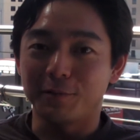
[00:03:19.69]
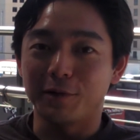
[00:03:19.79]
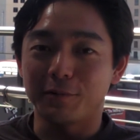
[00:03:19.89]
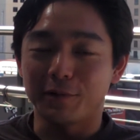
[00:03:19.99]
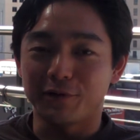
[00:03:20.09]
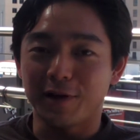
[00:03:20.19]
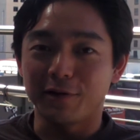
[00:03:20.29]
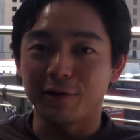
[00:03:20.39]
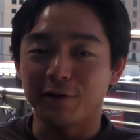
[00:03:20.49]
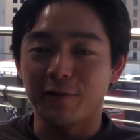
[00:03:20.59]
We'll see how
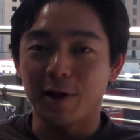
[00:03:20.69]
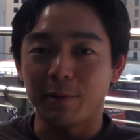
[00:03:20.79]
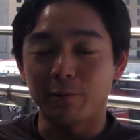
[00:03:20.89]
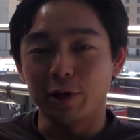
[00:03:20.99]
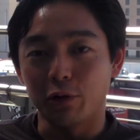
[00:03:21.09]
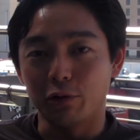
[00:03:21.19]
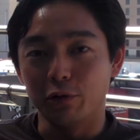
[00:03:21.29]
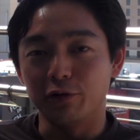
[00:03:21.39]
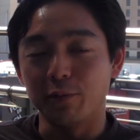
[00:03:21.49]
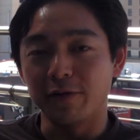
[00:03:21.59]
things develop. We know
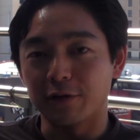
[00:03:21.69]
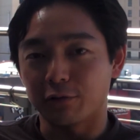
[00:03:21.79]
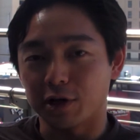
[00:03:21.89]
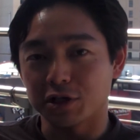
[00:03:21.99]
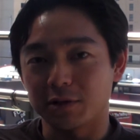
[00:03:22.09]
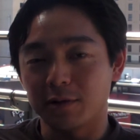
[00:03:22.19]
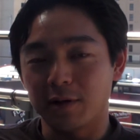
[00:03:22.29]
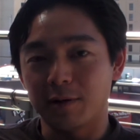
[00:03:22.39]
Hulu's moving that direction.